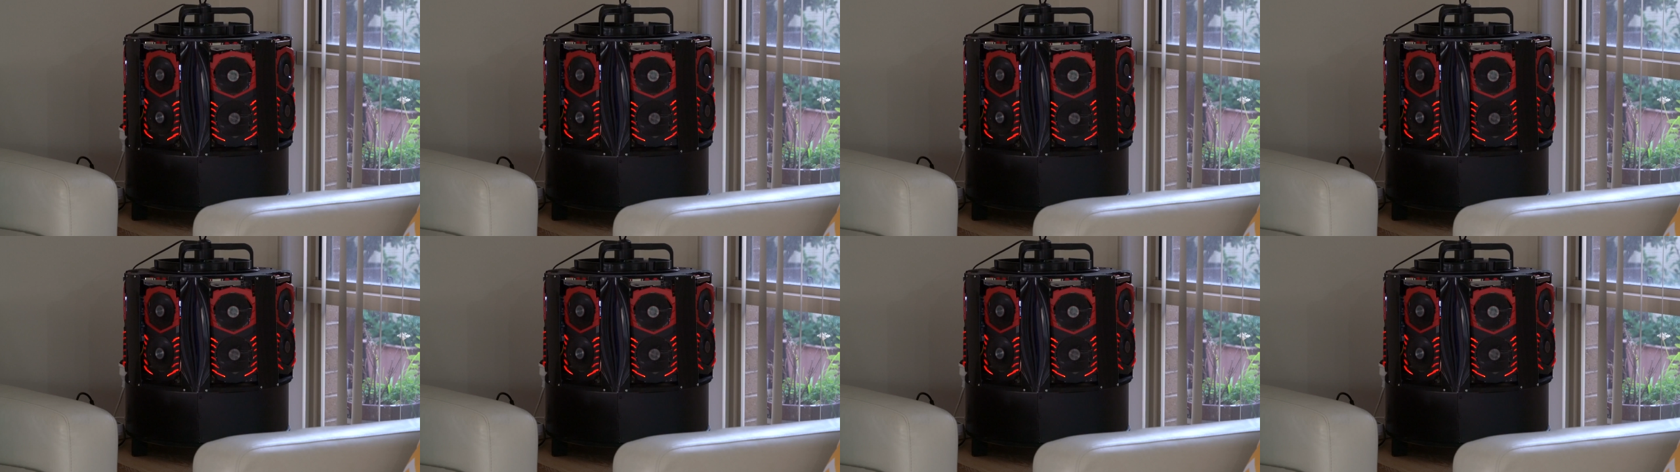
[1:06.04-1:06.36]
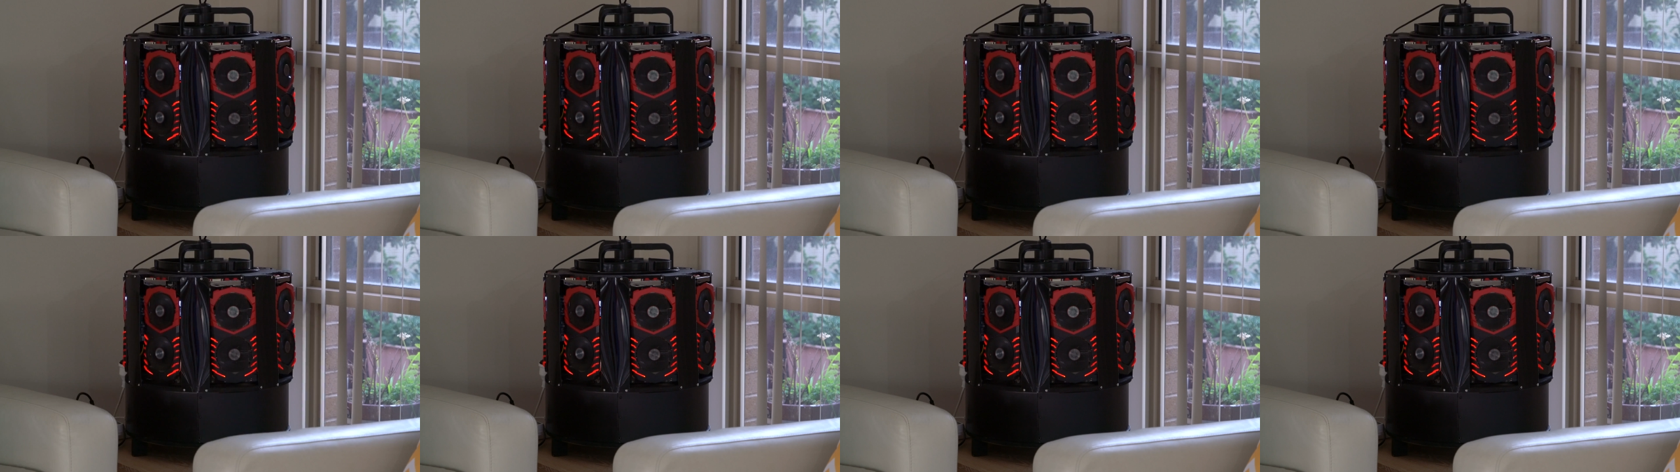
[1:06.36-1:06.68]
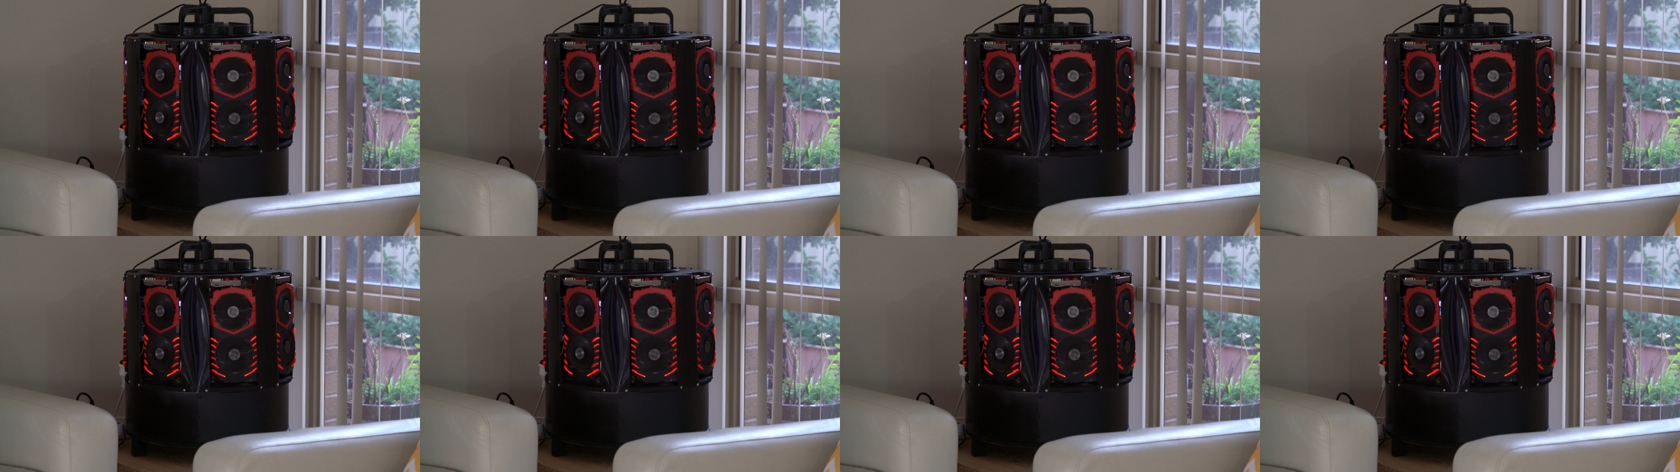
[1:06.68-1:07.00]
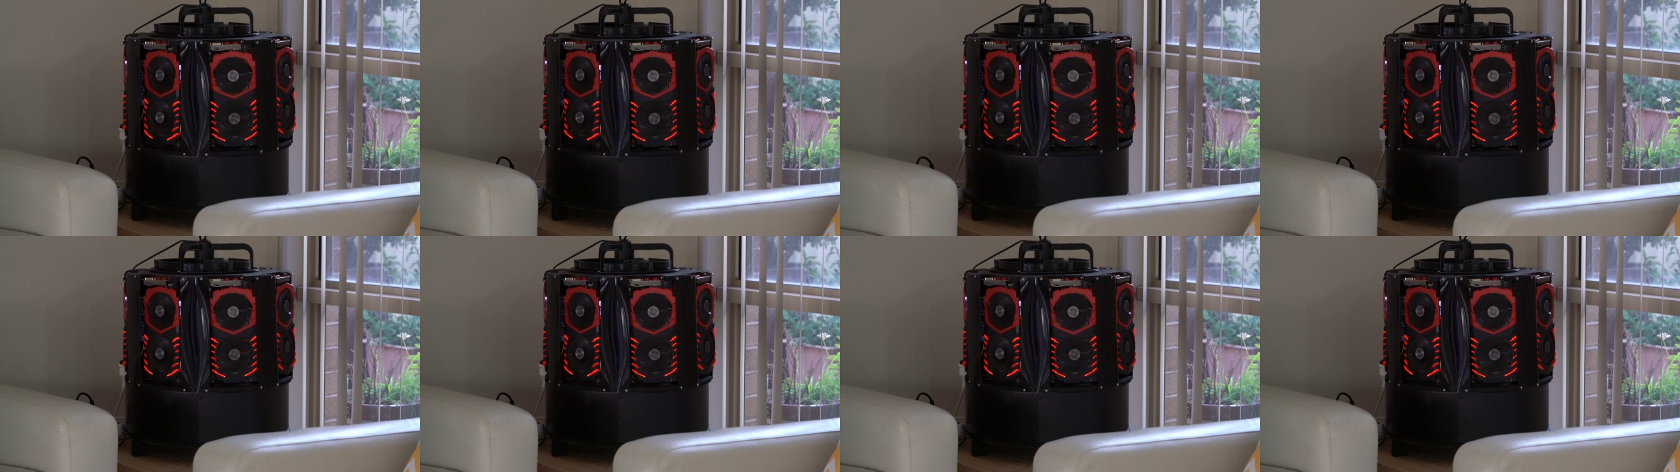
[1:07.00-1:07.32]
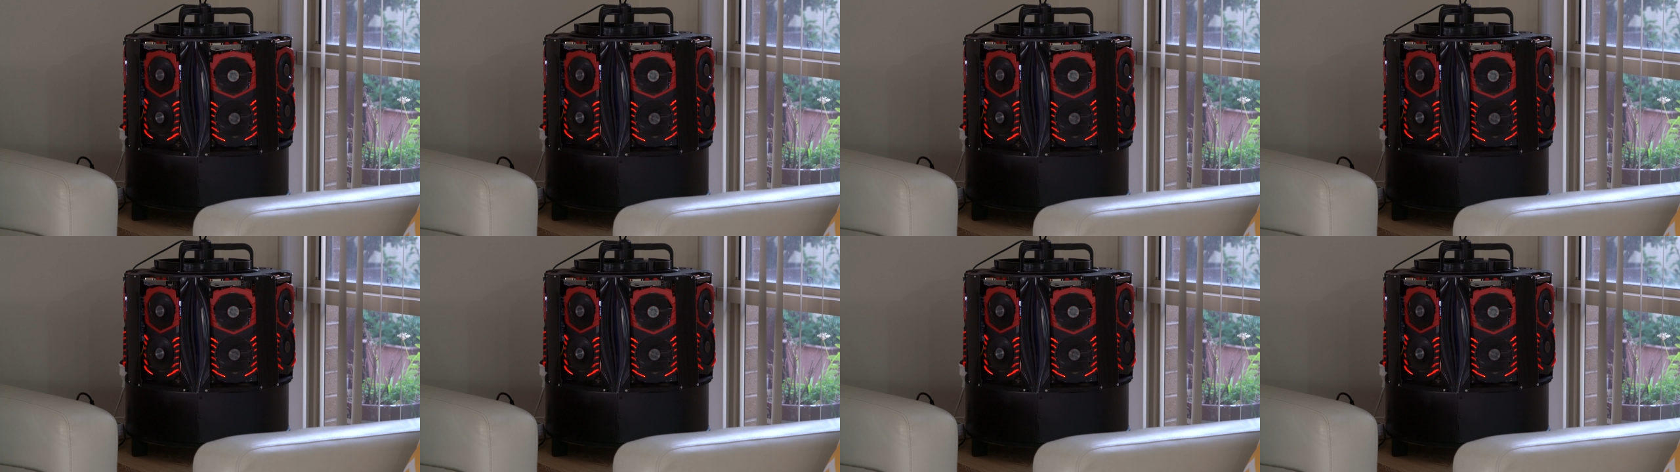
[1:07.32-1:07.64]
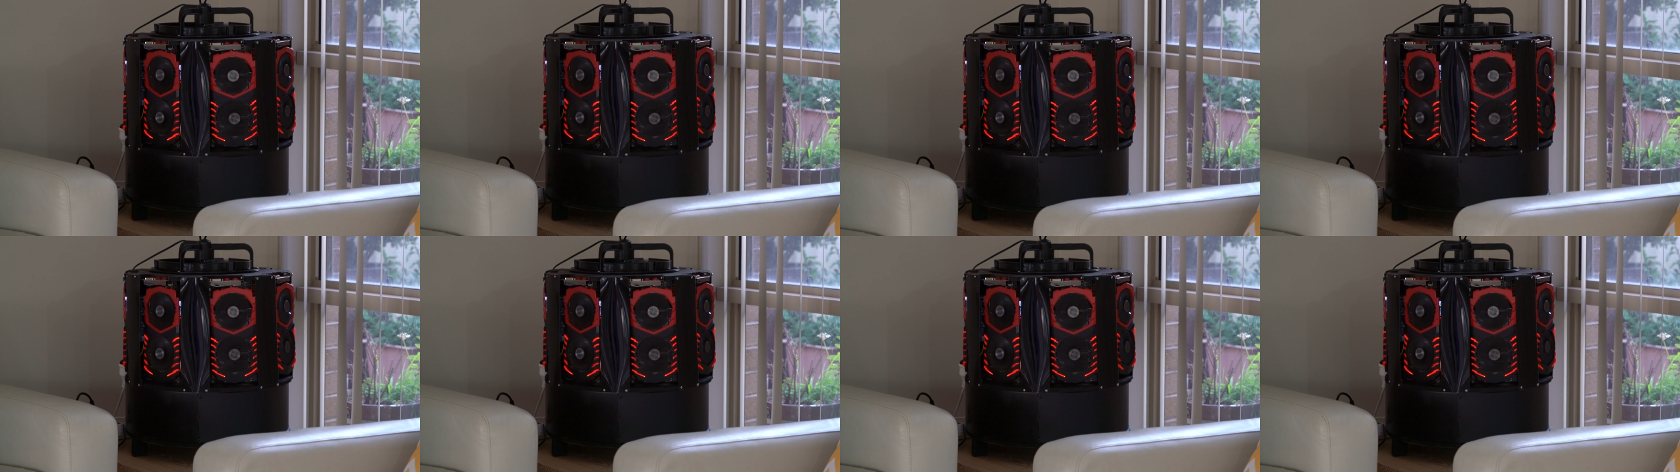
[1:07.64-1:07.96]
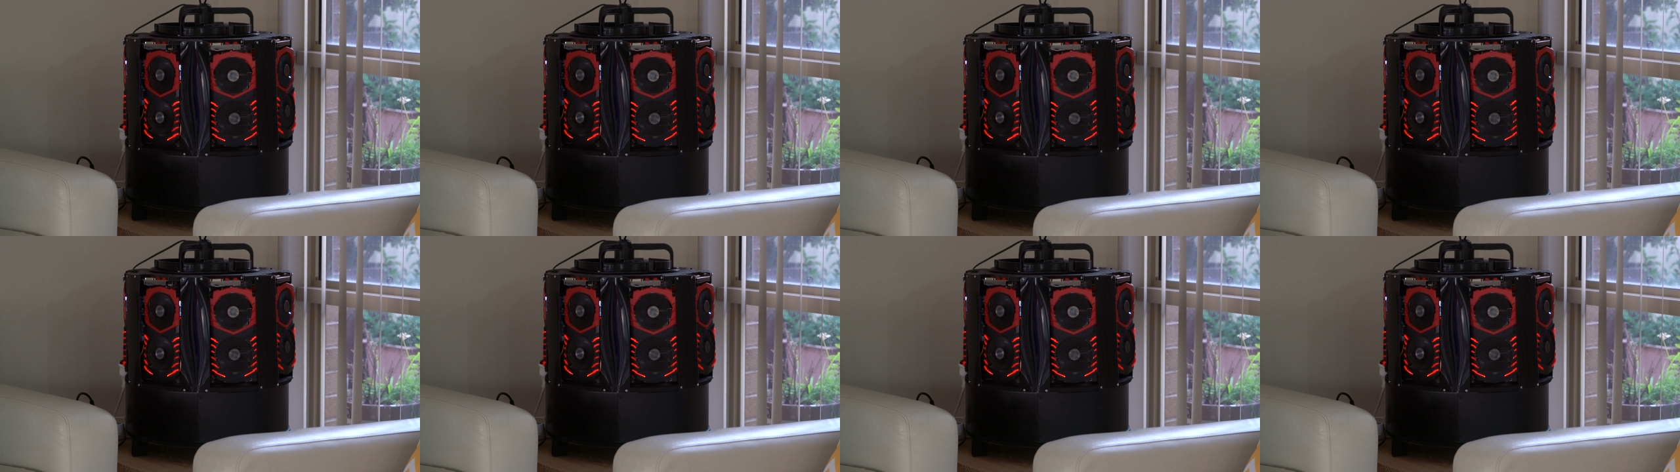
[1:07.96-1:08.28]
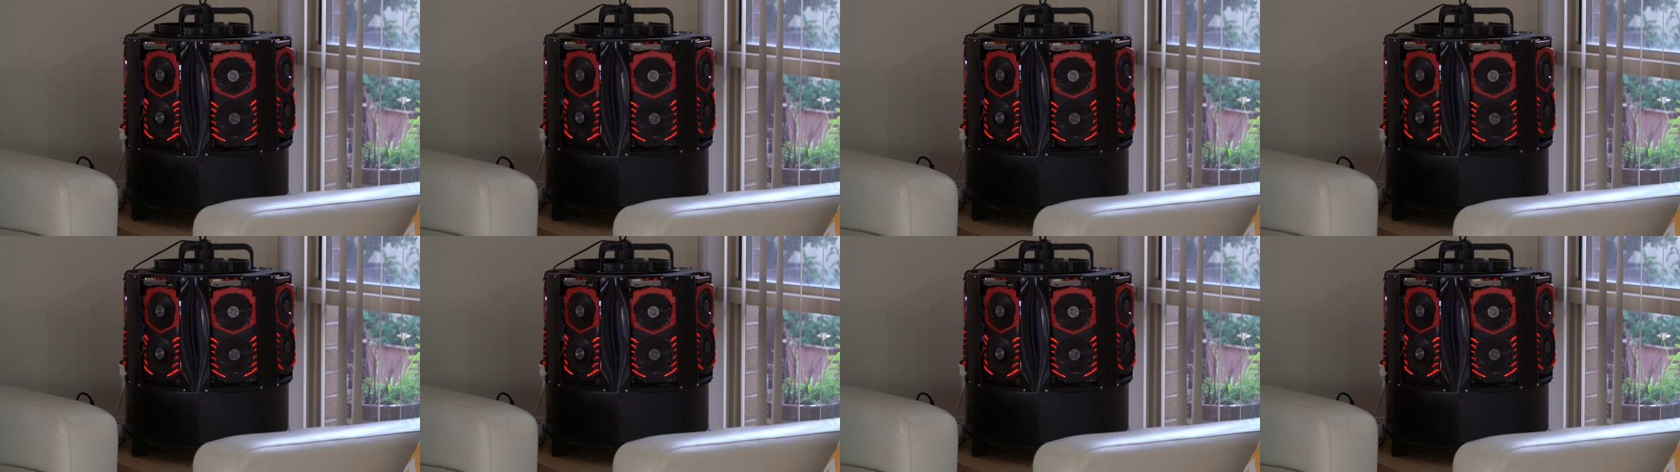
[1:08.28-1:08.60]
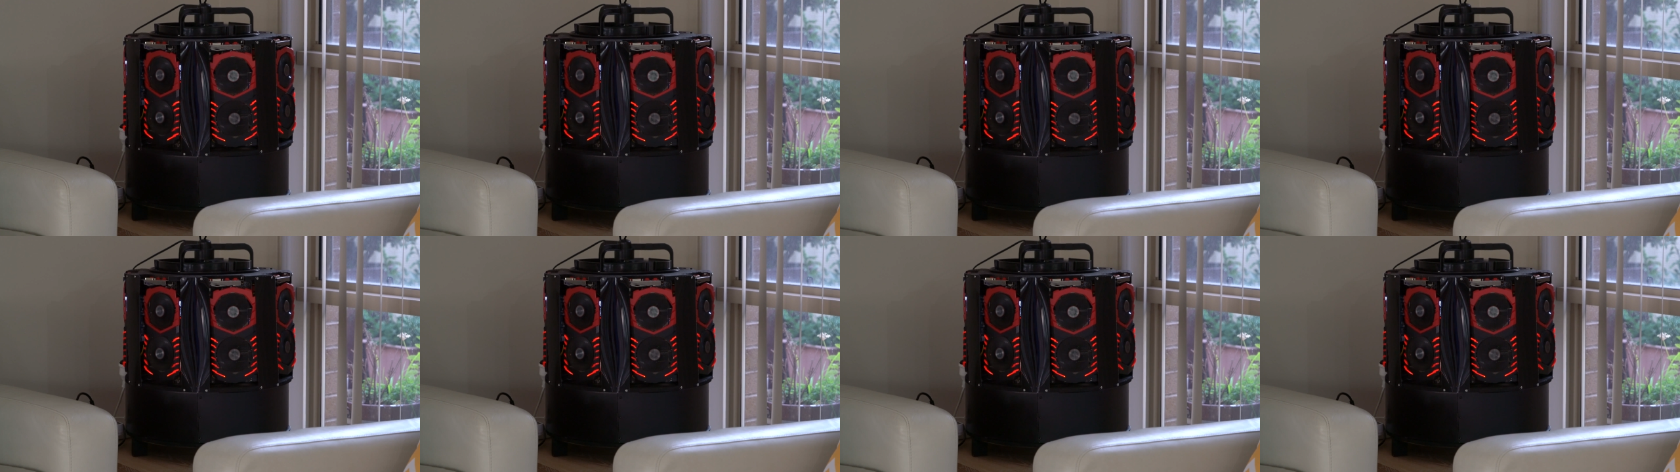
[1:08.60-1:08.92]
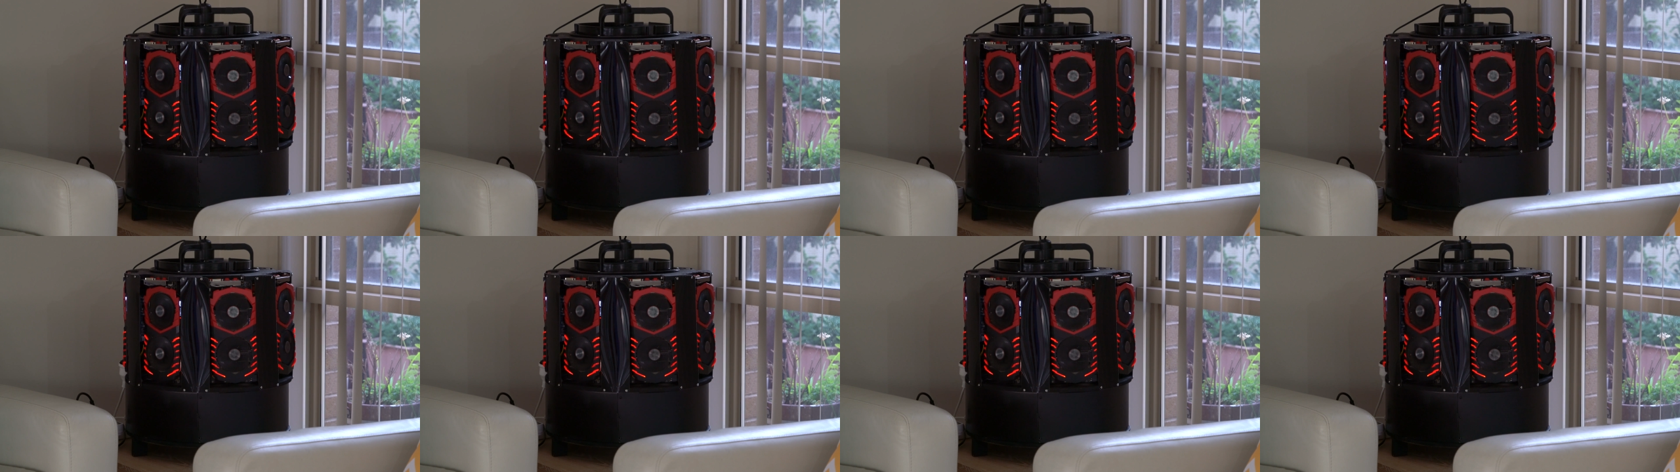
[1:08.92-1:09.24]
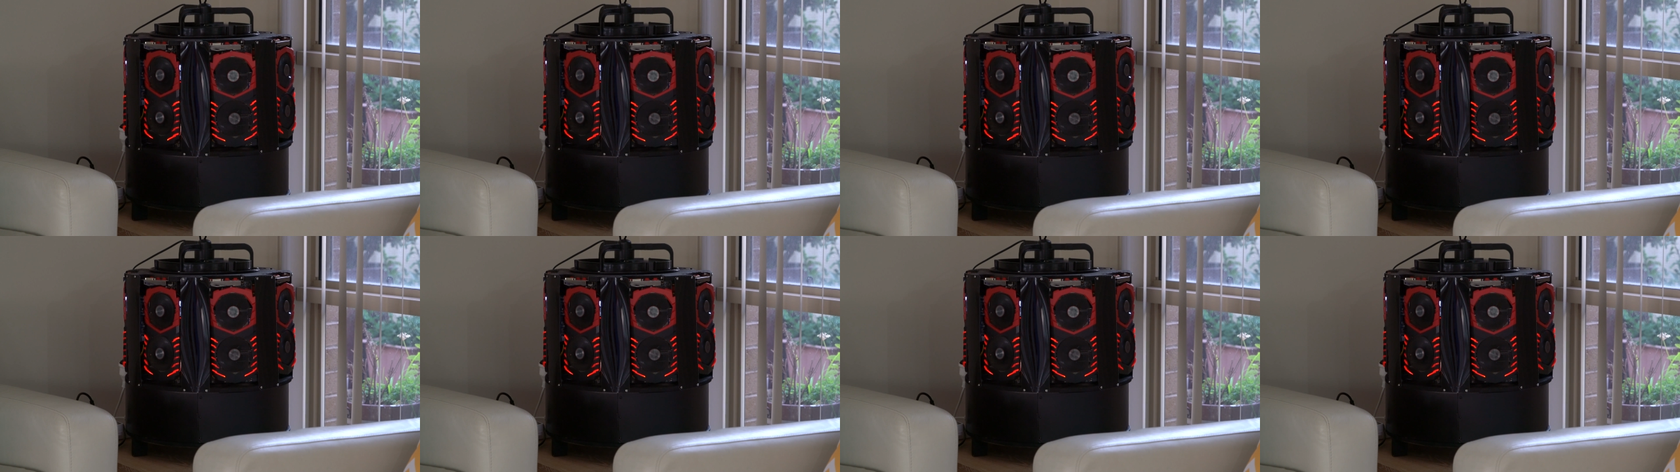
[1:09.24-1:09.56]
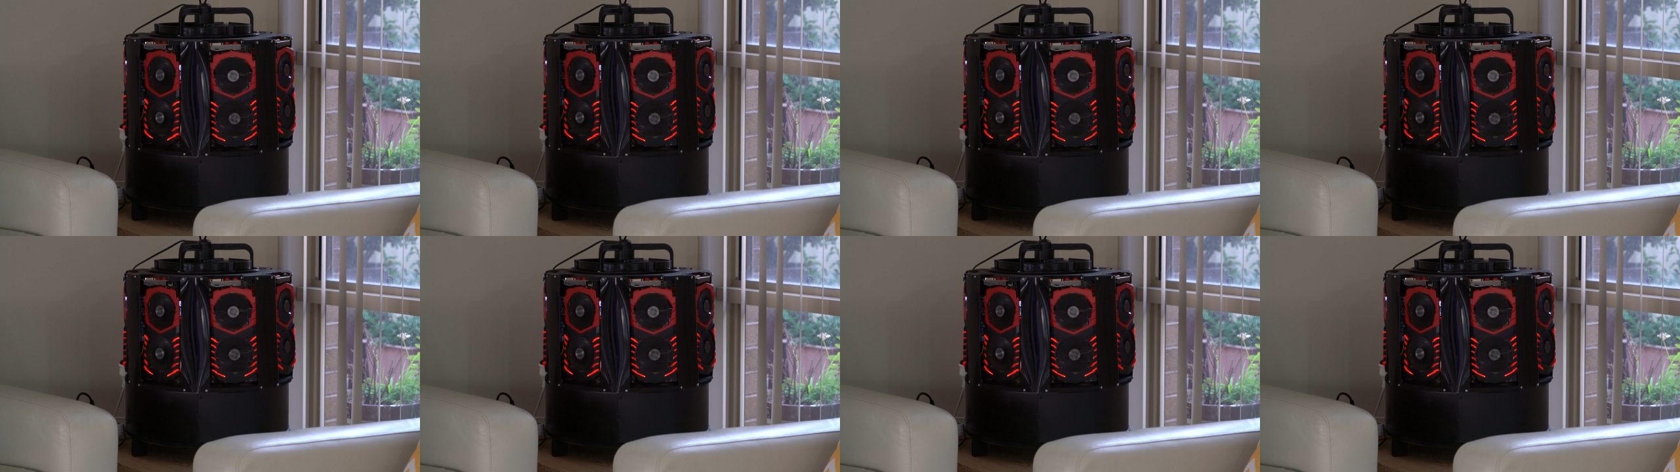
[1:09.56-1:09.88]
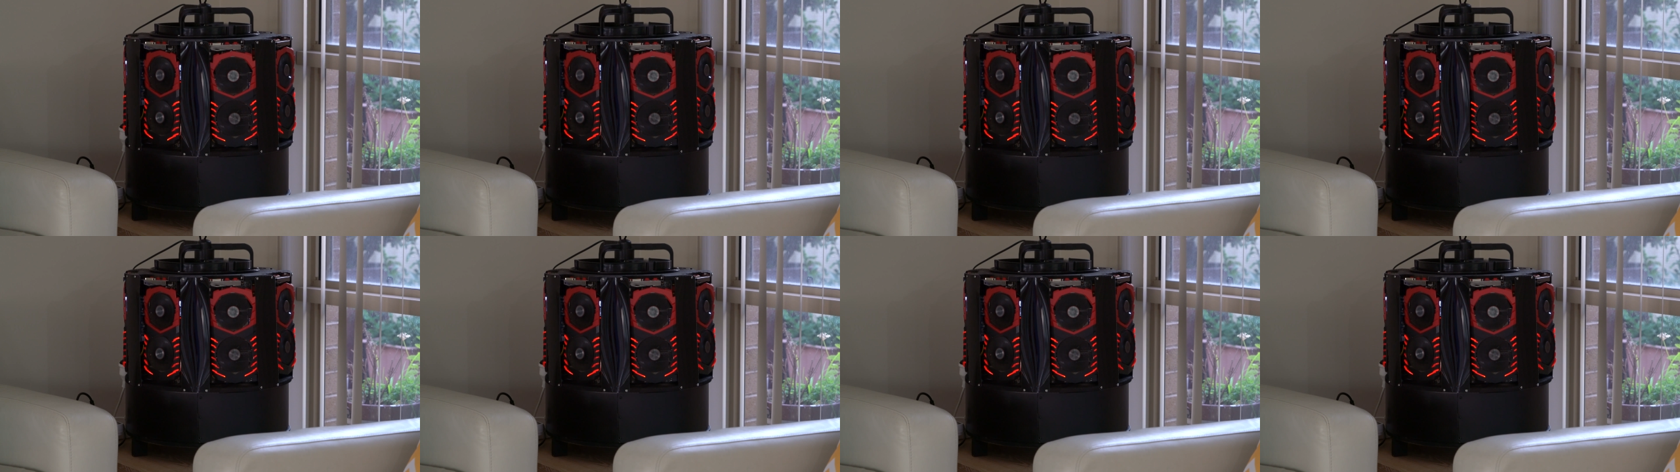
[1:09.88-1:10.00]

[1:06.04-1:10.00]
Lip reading: [unreadable: no face in view]